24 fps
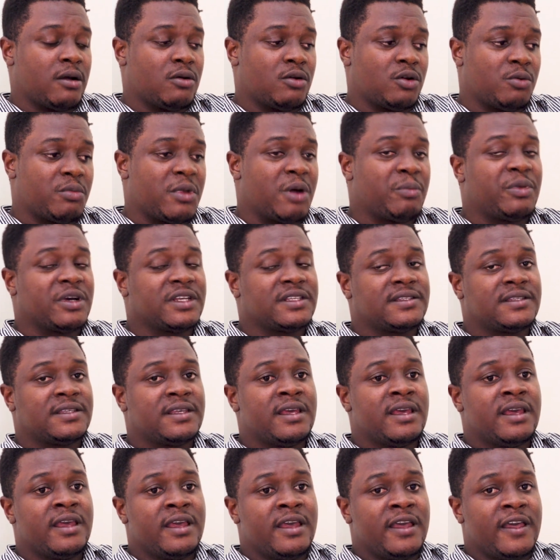Good
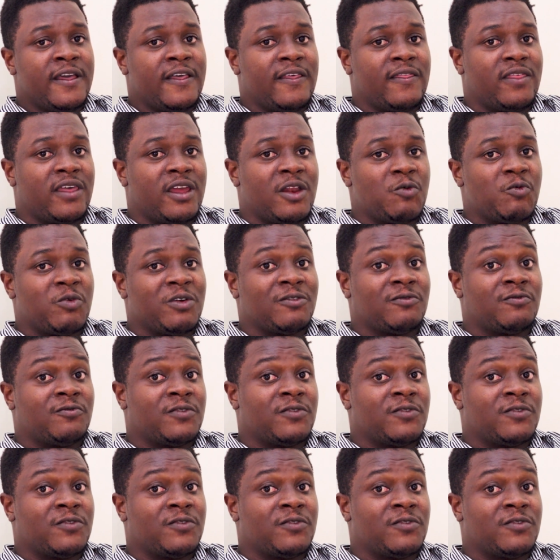Mappers. Then we